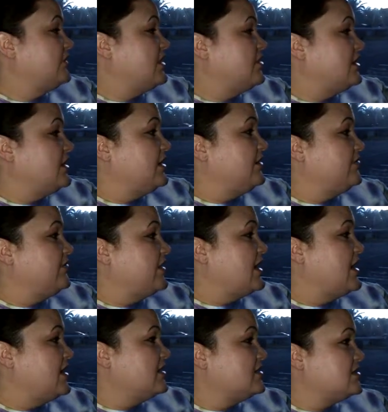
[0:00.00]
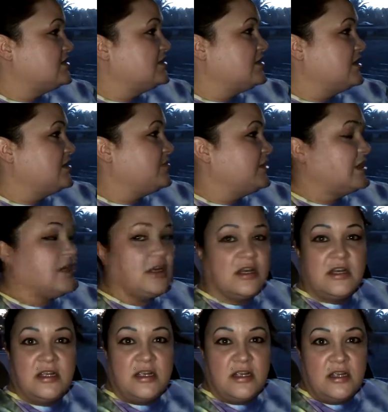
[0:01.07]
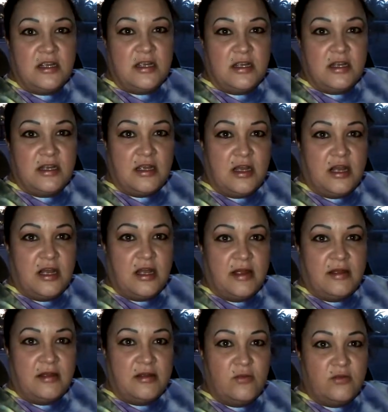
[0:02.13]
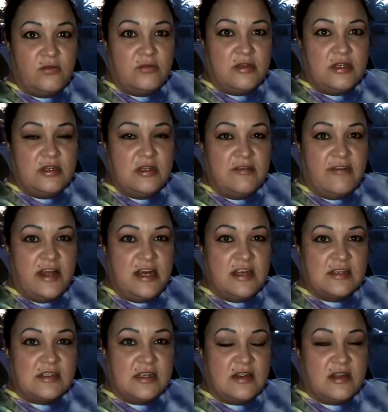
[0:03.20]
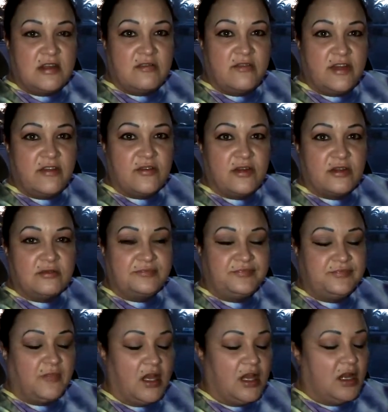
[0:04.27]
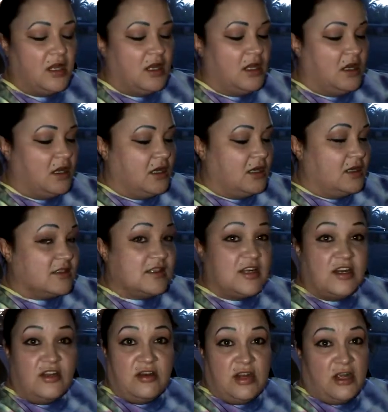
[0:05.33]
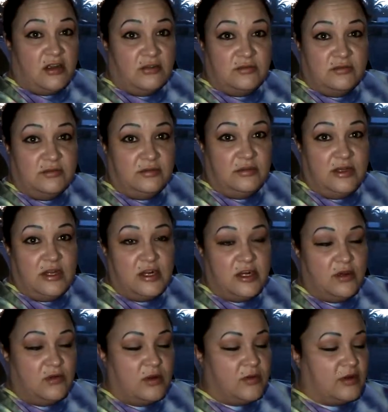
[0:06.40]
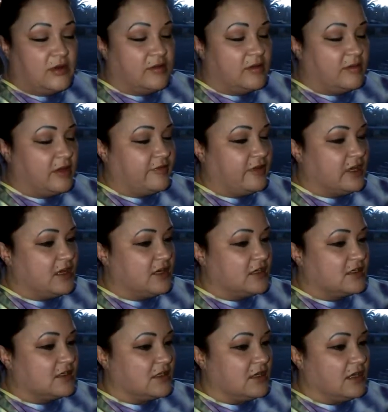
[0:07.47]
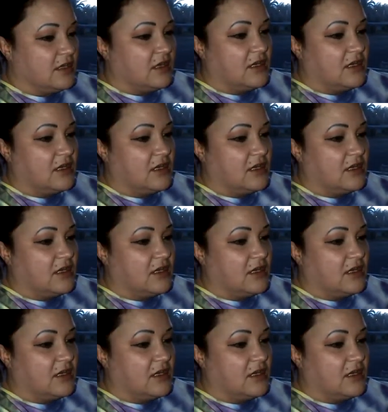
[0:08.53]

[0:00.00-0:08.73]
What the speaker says: okay, last update I did, the financing thing fell through. Still don't know, what we're doing about financing.